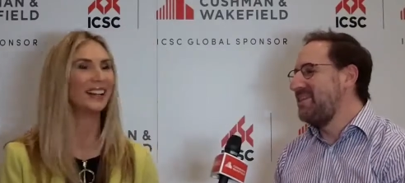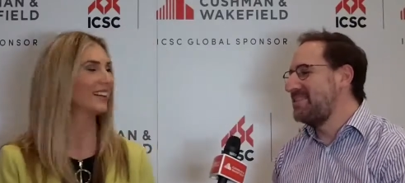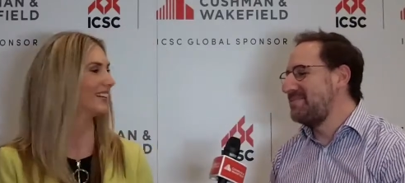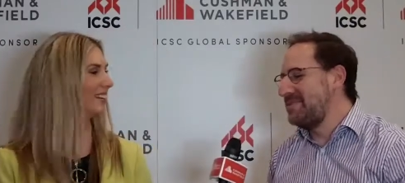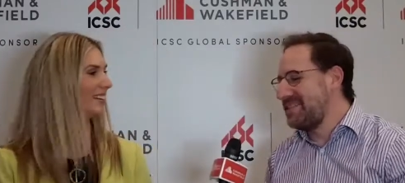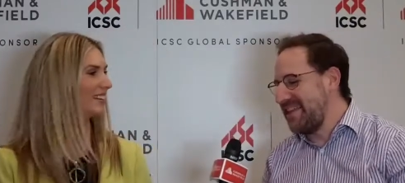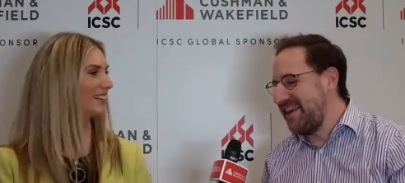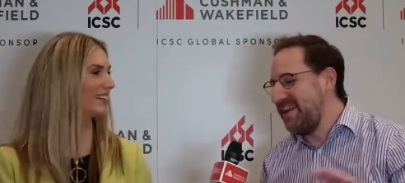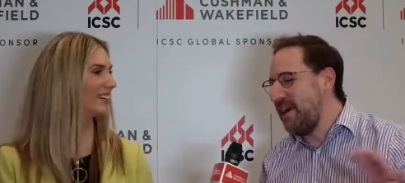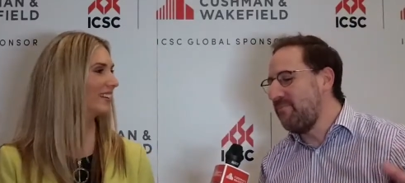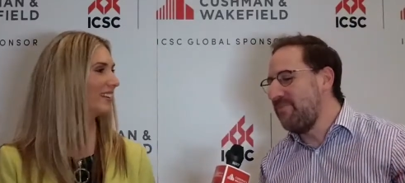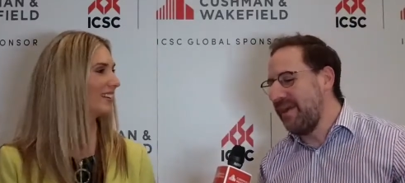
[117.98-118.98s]
Speaker 1: I just set
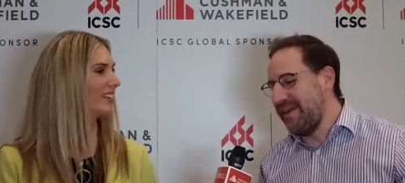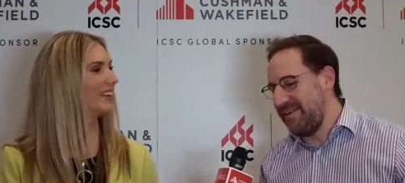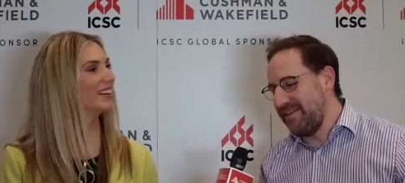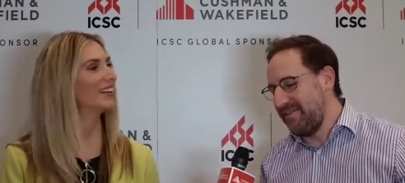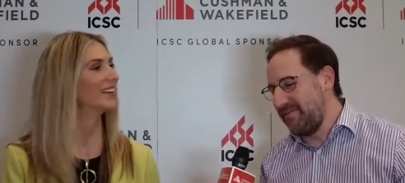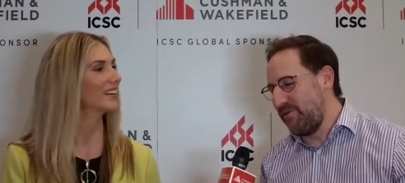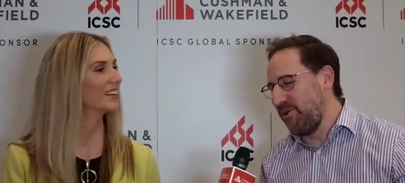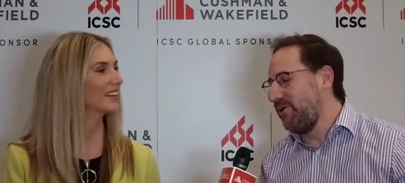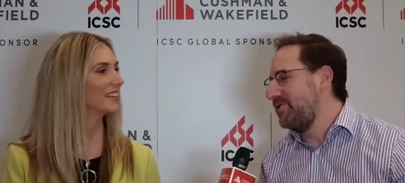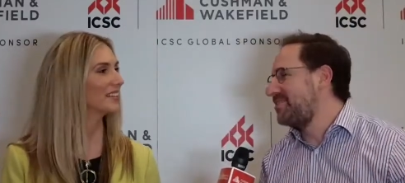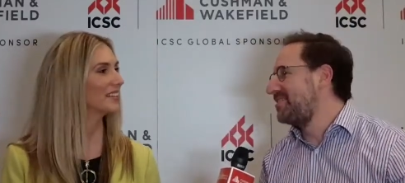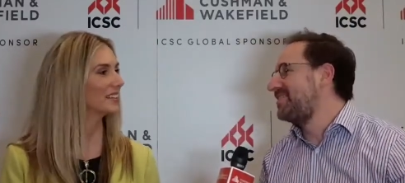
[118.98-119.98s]
it up for
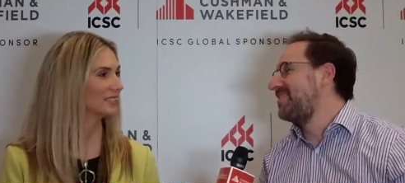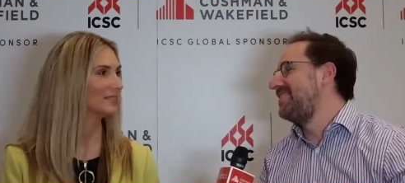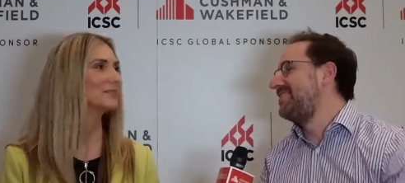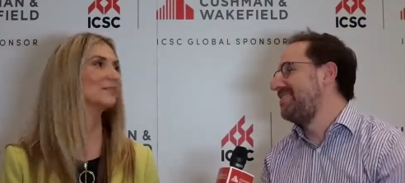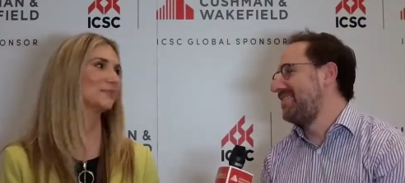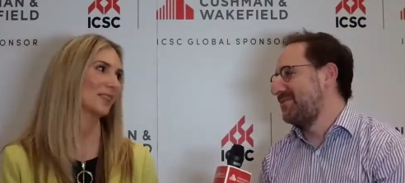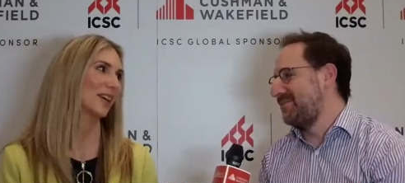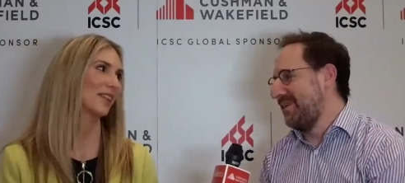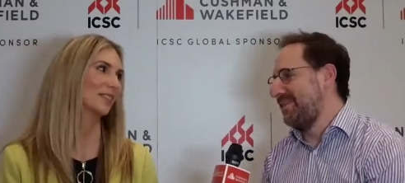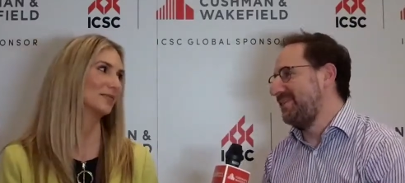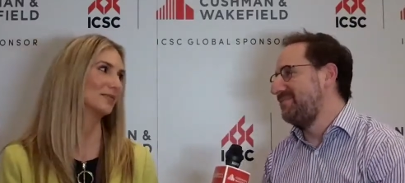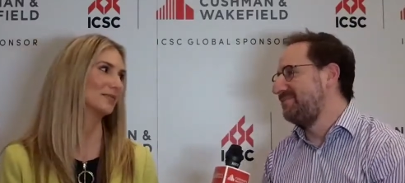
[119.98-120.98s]
her to succeed. That's wow. what
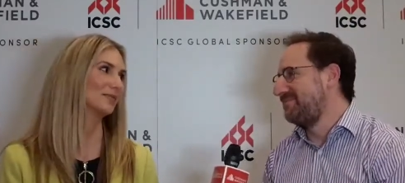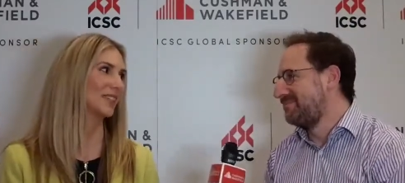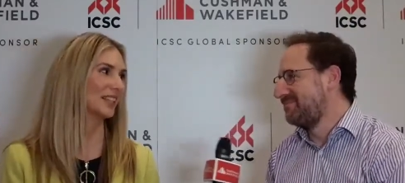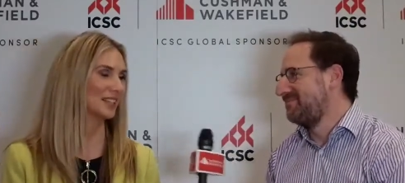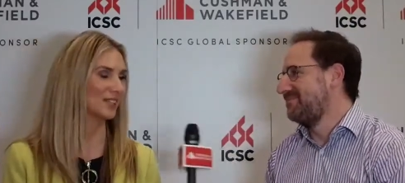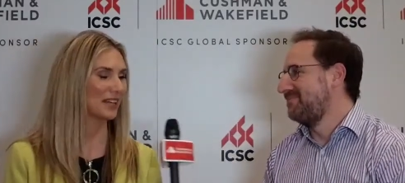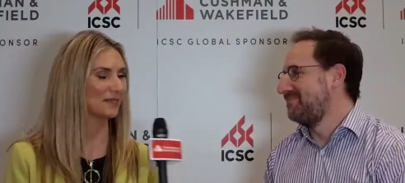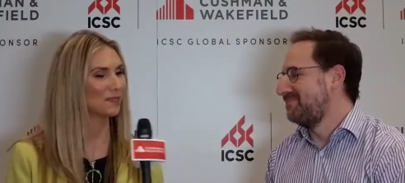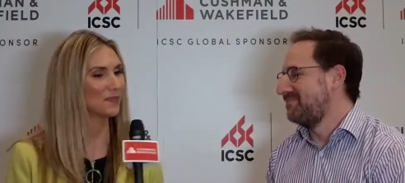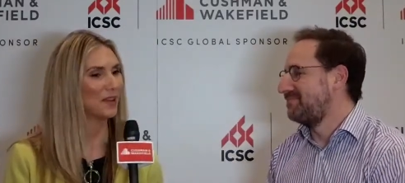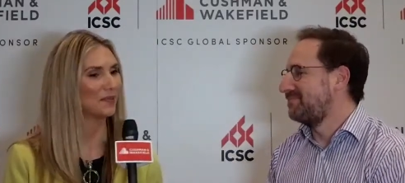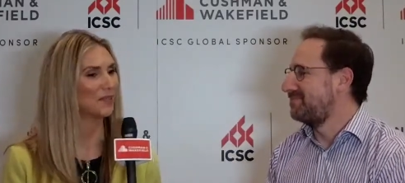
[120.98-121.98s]
I did.
Speaker 2: That's right.
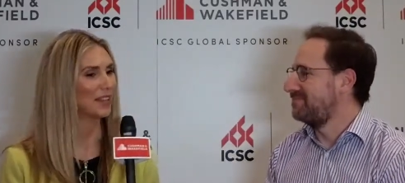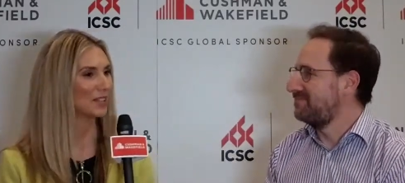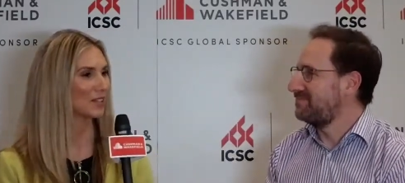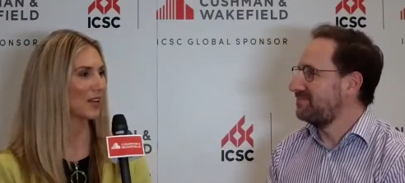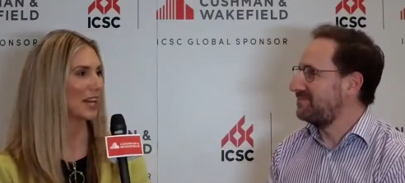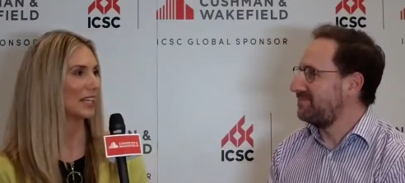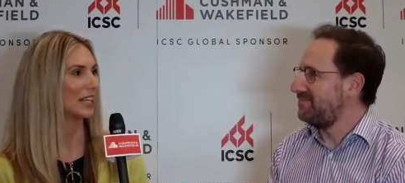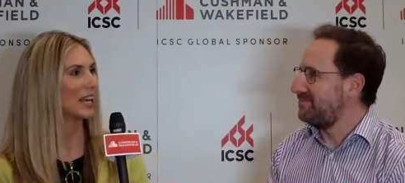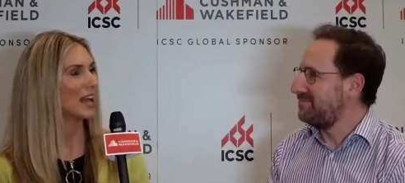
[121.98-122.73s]
Well, that's great.